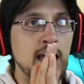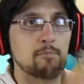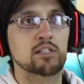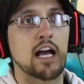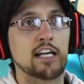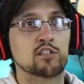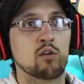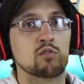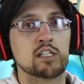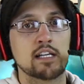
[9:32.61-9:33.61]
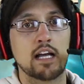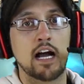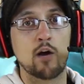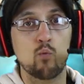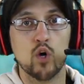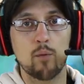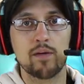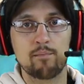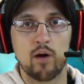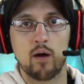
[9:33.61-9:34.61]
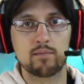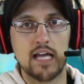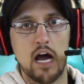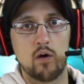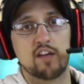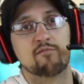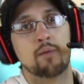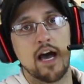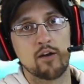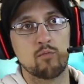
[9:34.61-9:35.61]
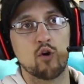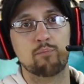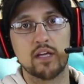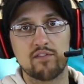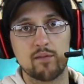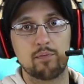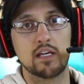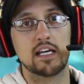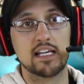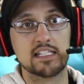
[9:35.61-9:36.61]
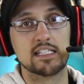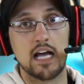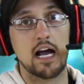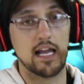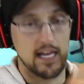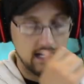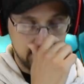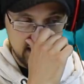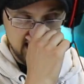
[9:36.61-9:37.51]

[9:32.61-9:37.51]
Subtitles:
kept Sky Stones in. I will be bummed out if Battle Mode PvP is not in it.